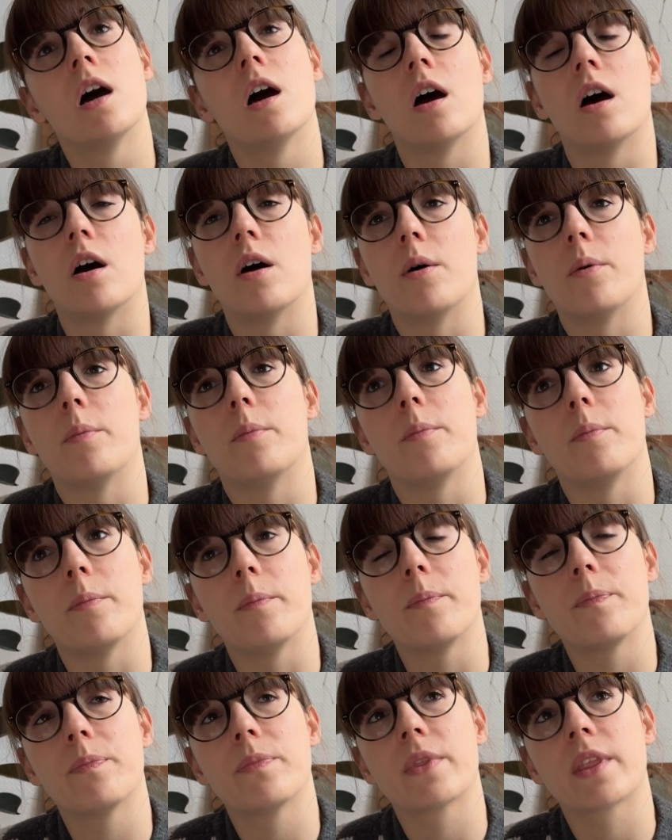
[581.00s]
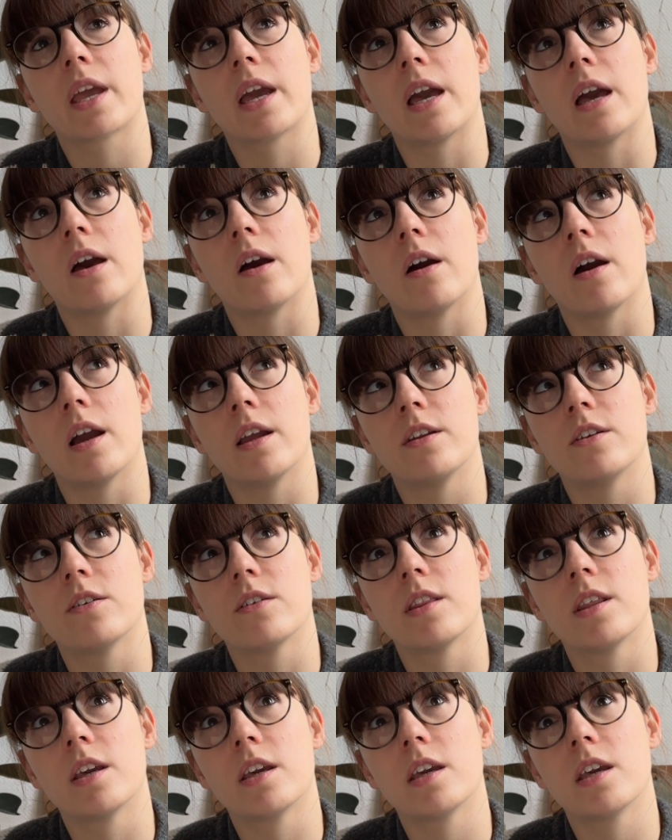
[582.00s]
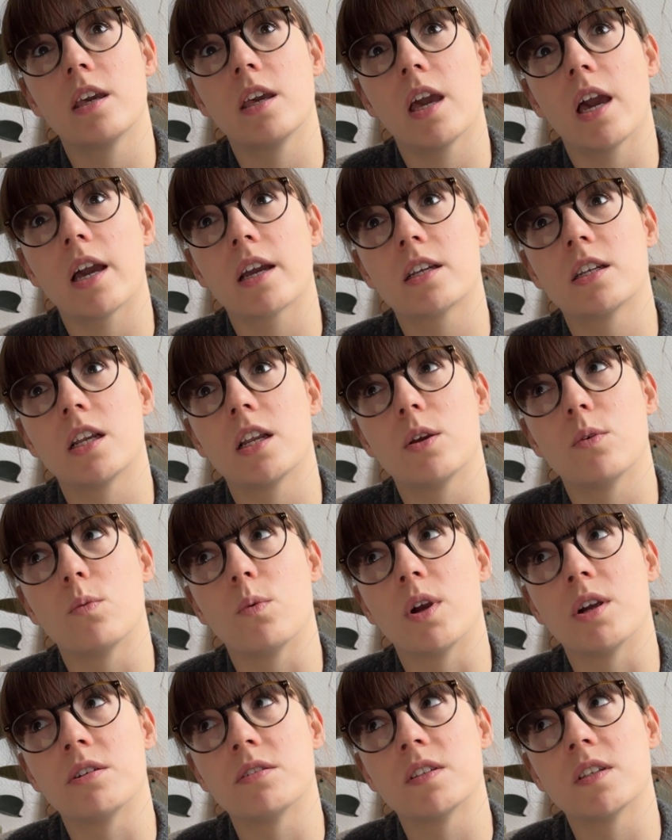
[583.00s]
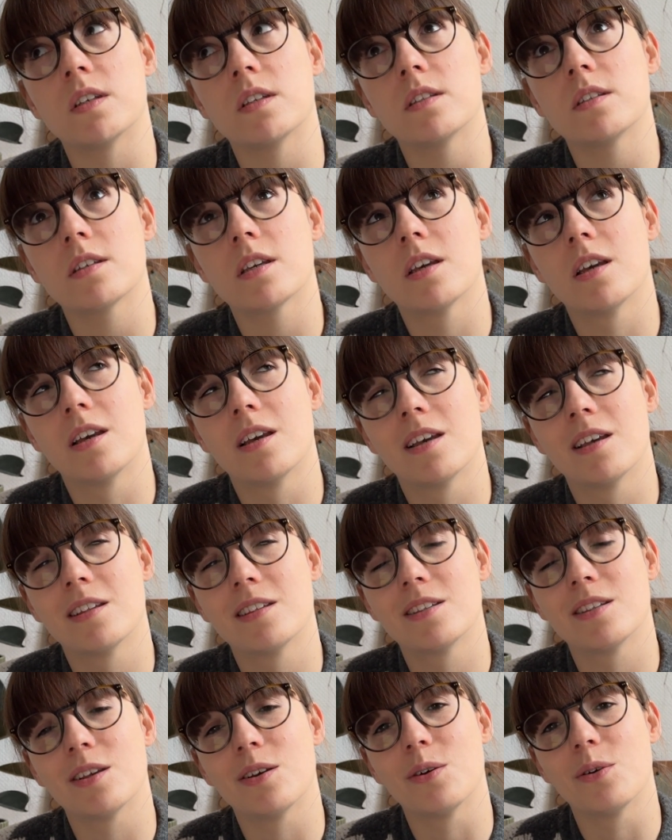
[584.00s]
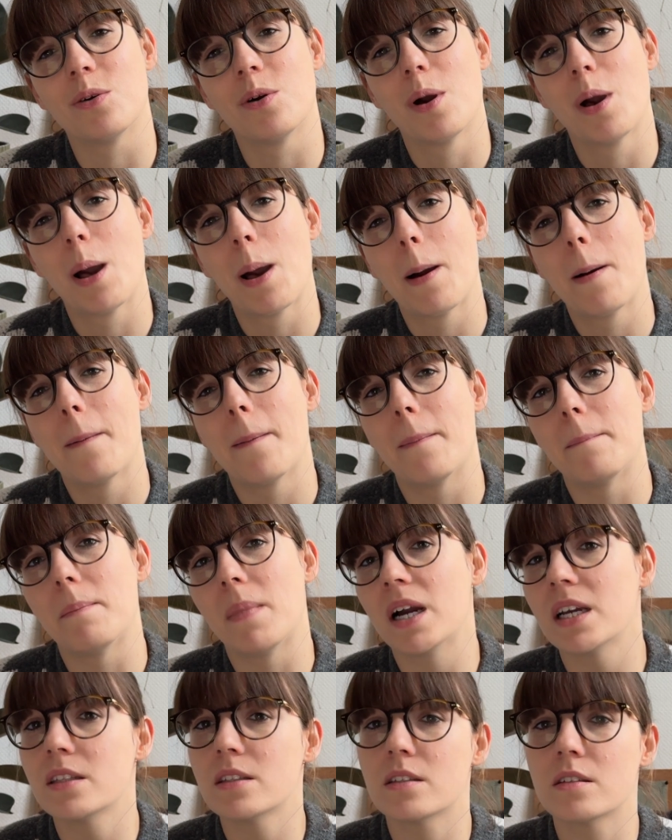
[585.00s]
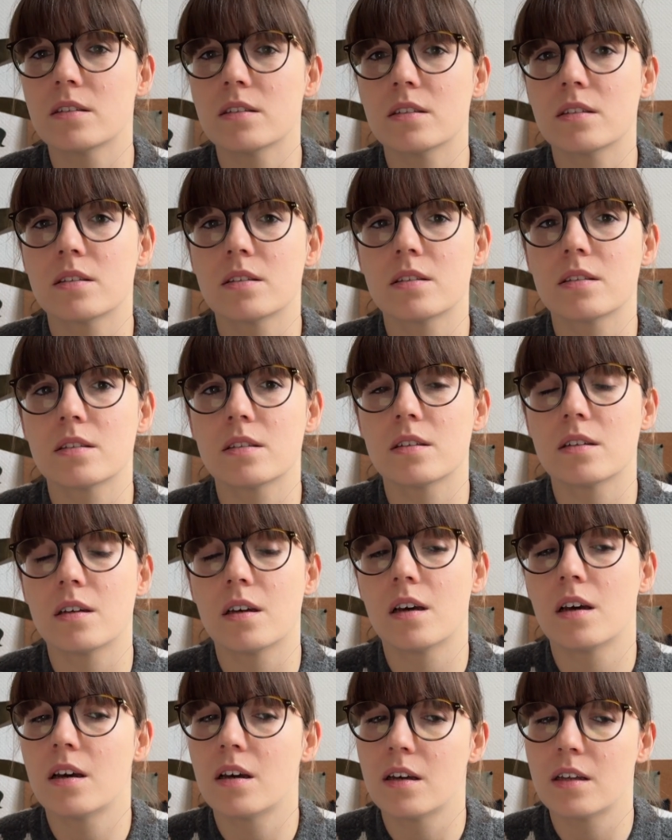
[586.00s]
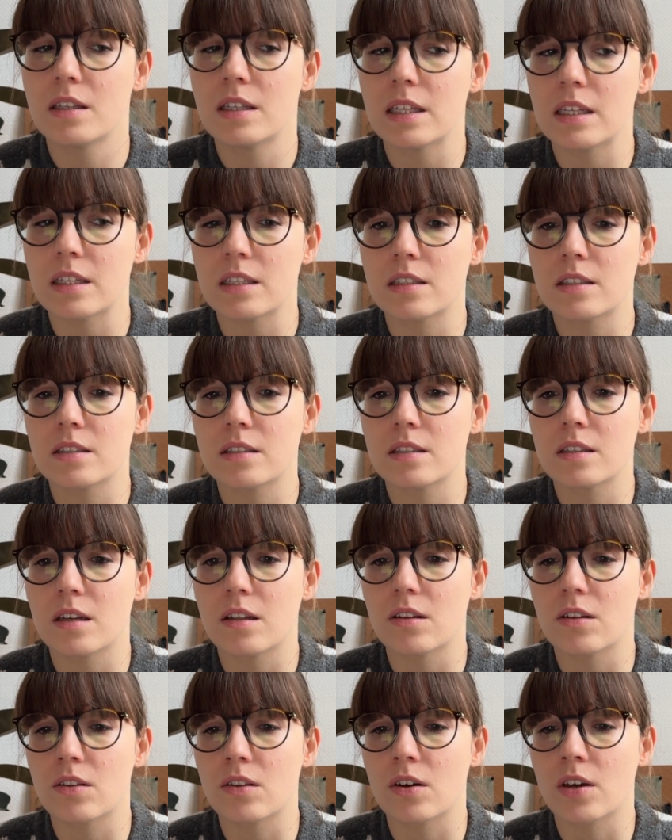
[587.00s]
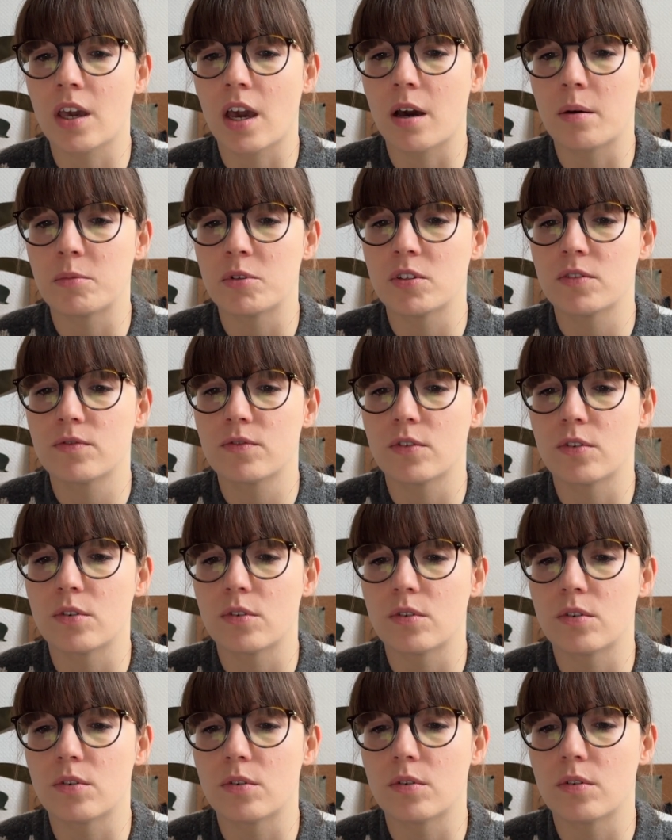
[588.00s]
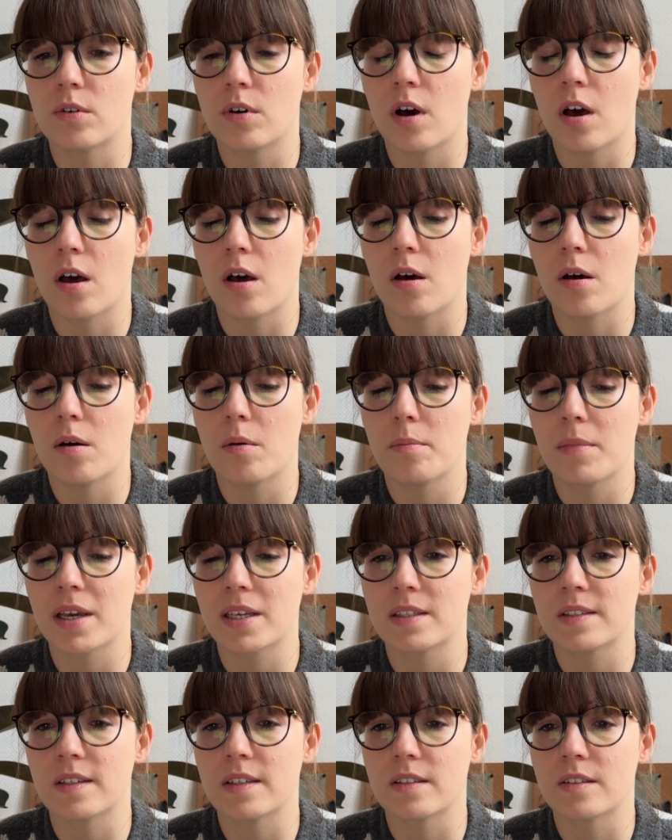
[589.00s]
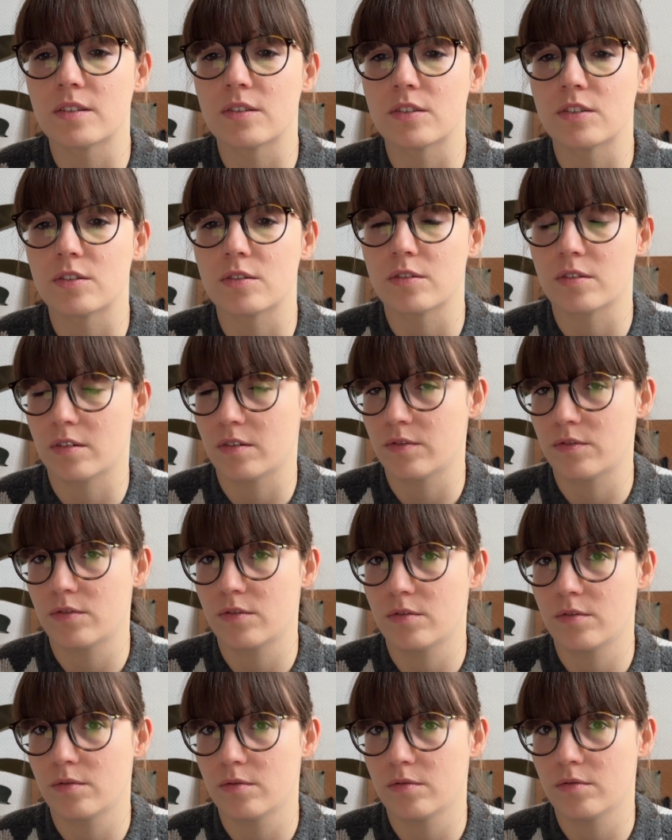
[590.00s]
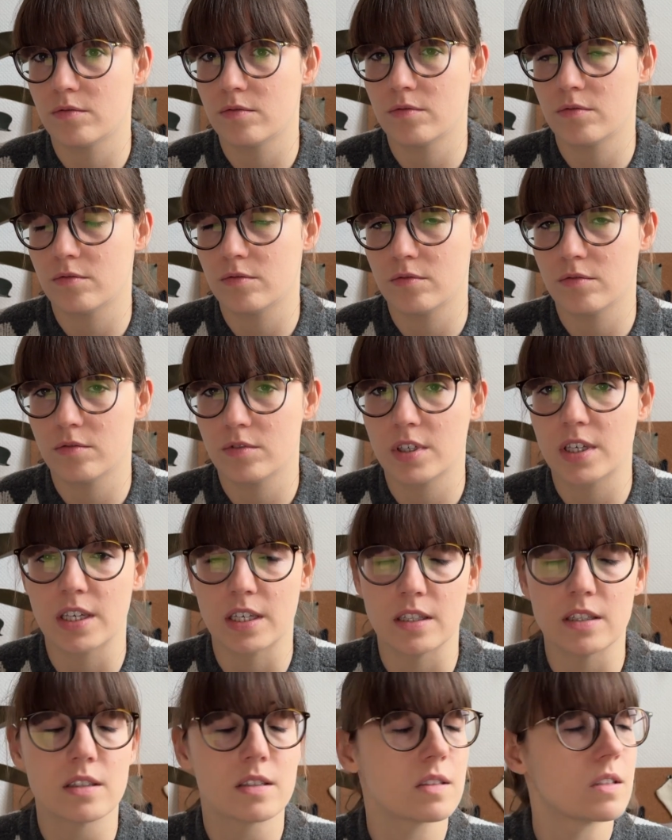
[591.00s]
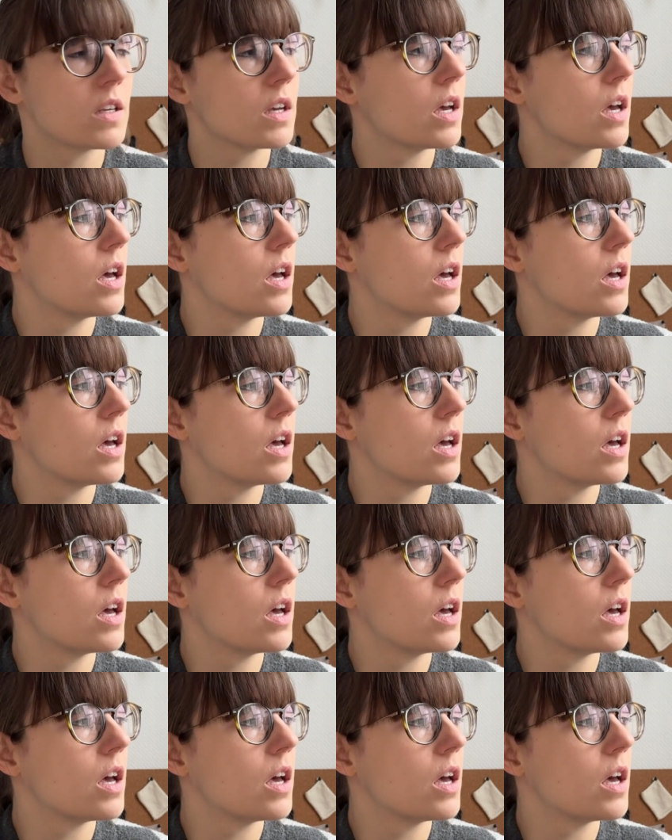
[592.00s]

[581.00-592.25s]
I don't think he actually wears it, so might not knit another garment for my sister's kids.